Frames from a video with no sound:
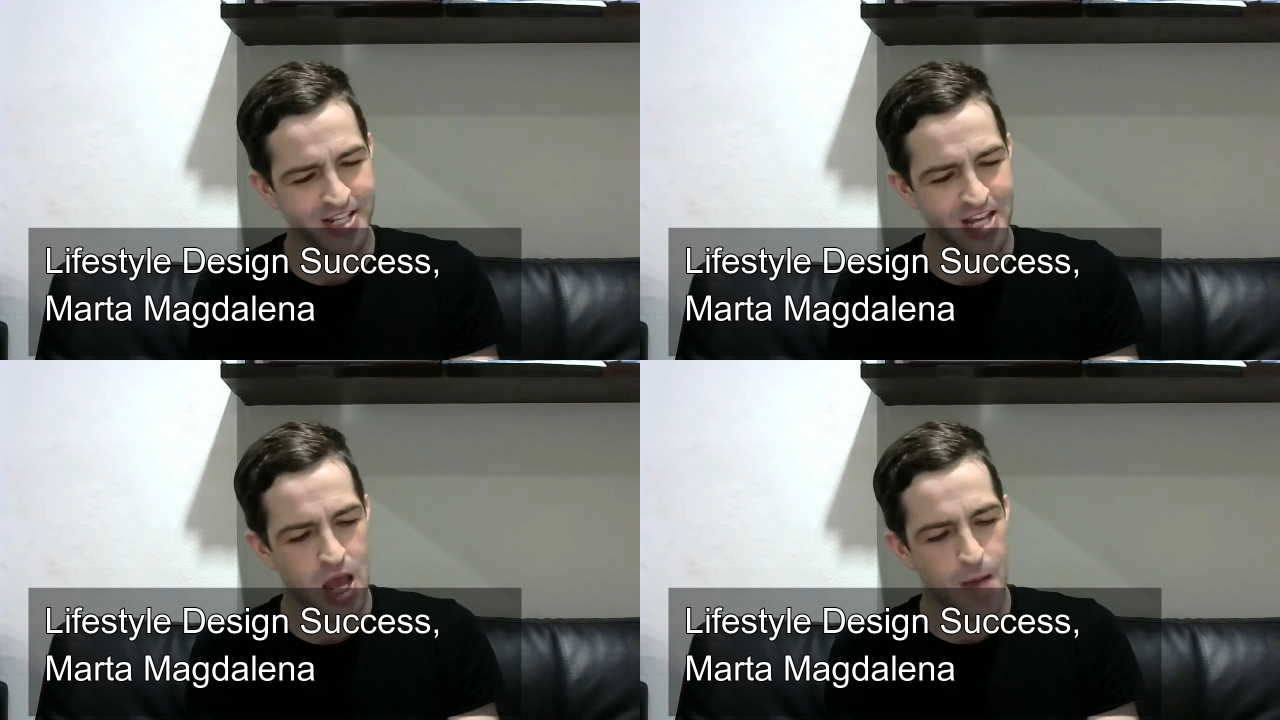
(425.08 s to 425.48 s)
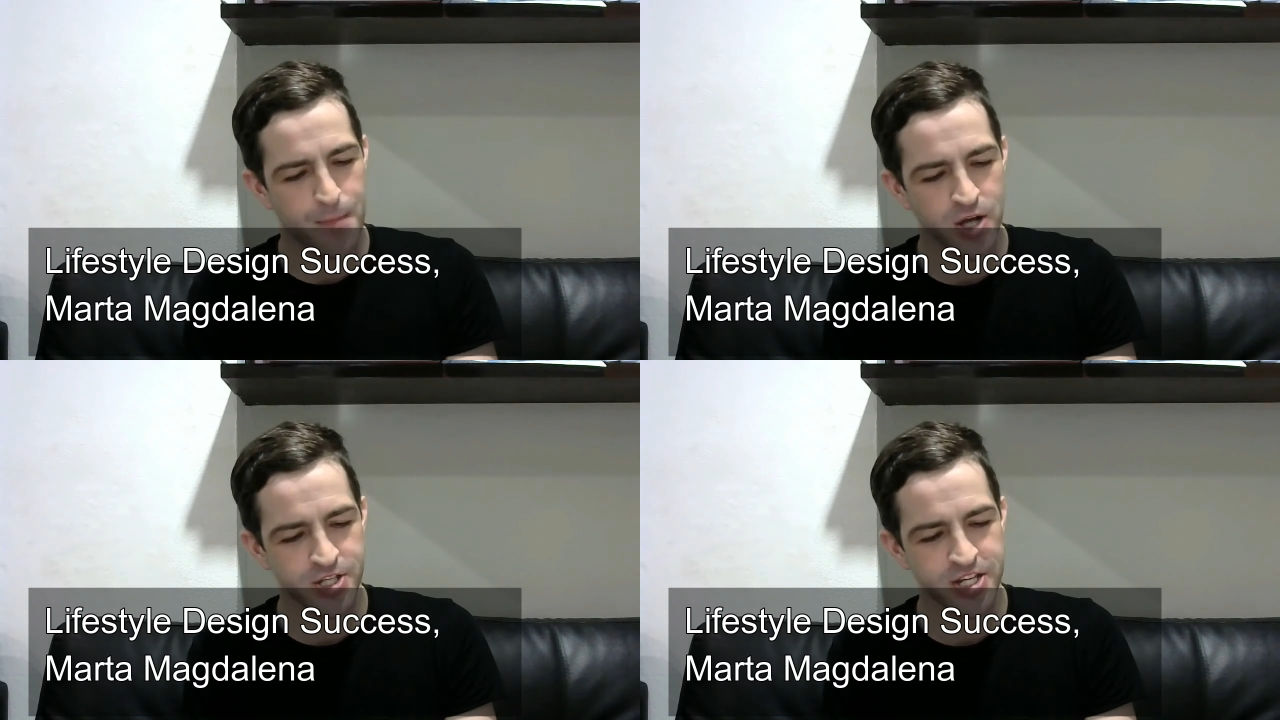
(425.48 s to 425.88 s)
it?
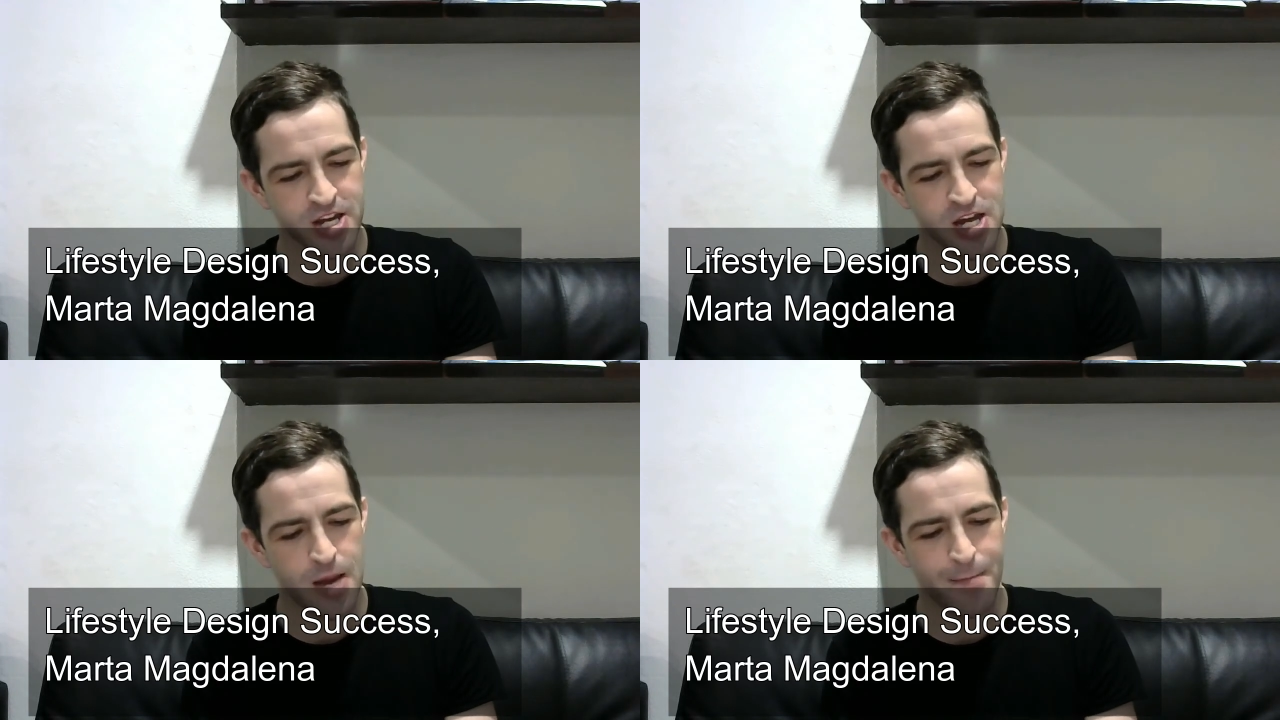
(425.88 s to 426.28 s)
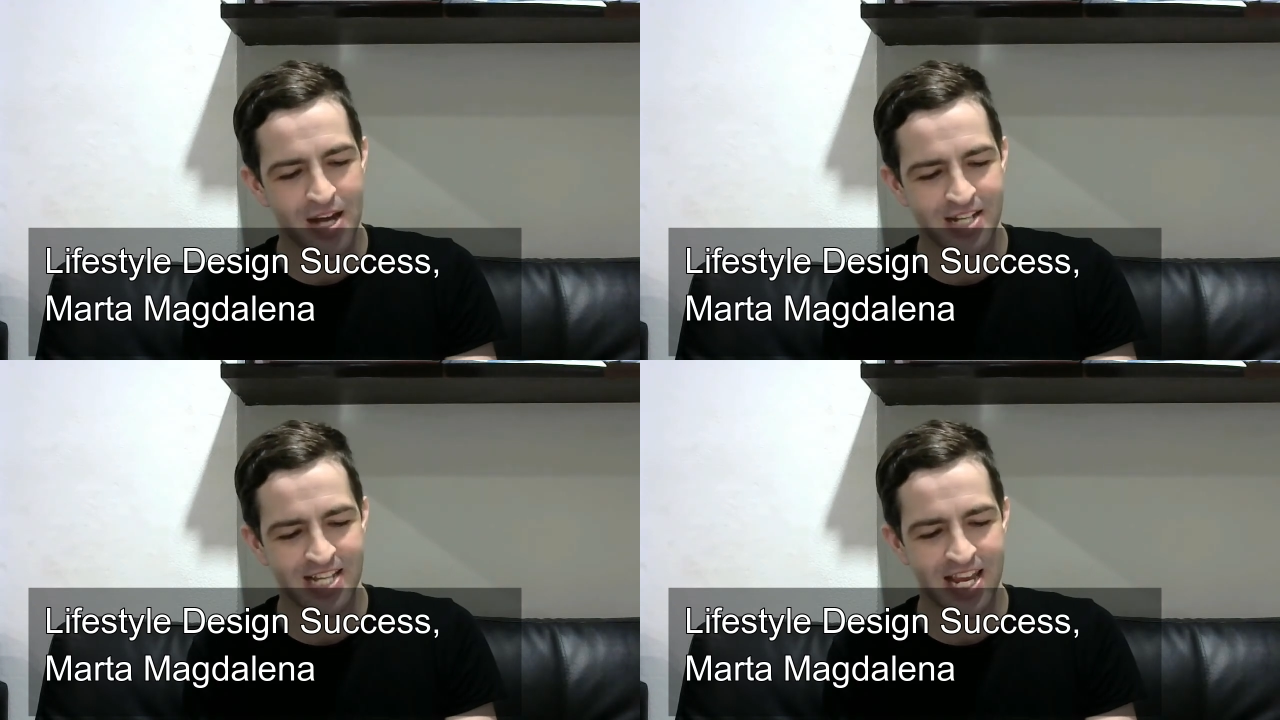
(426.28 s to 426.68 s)
Marta
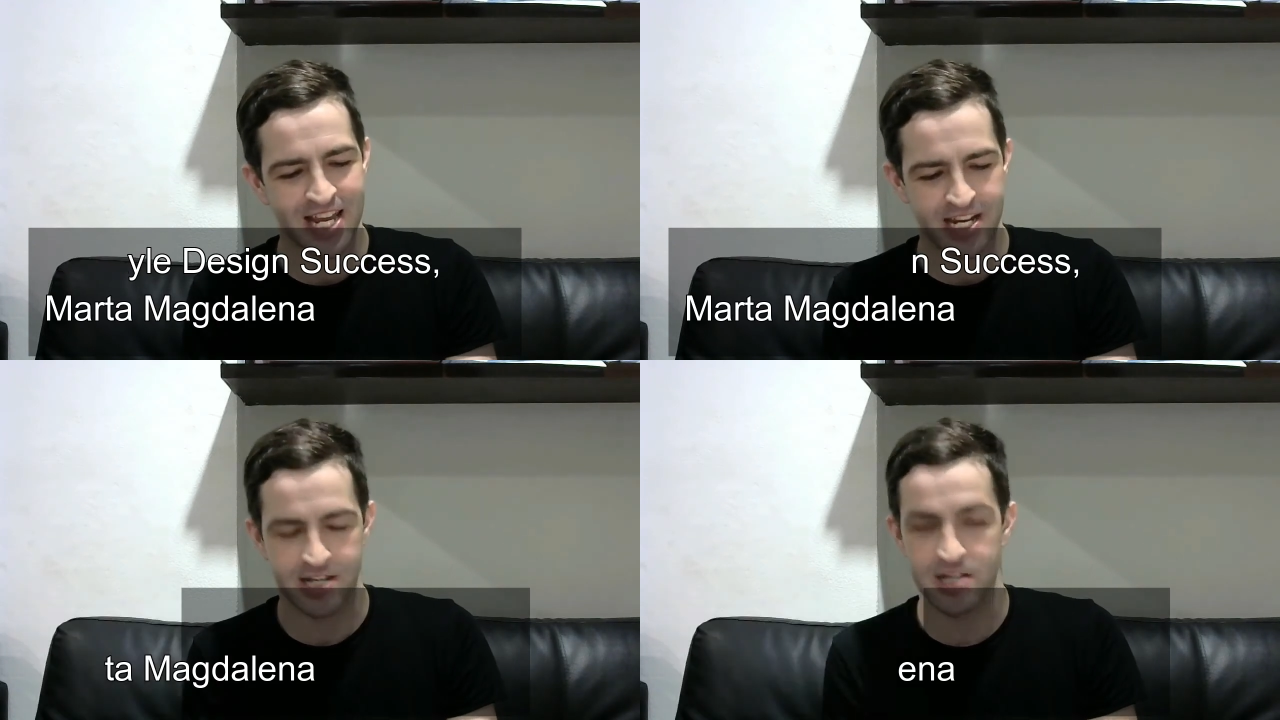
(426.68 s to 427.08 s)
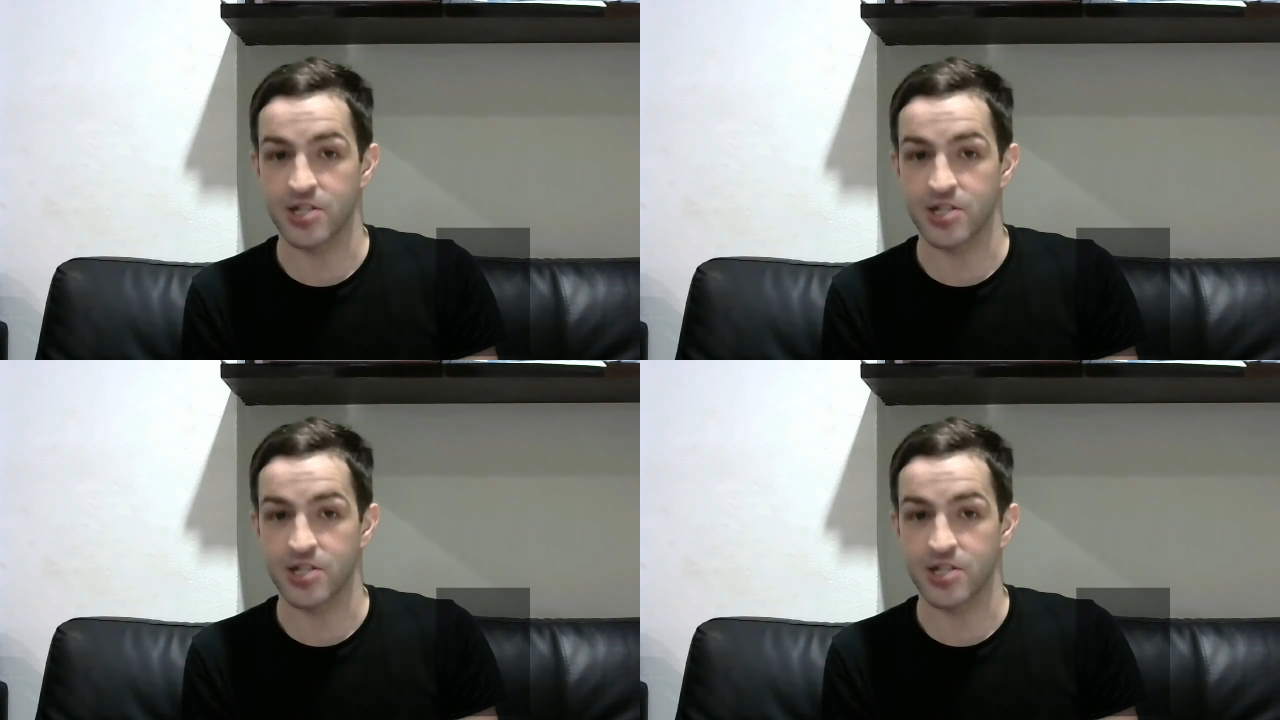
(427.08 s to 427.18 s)
Magdalena.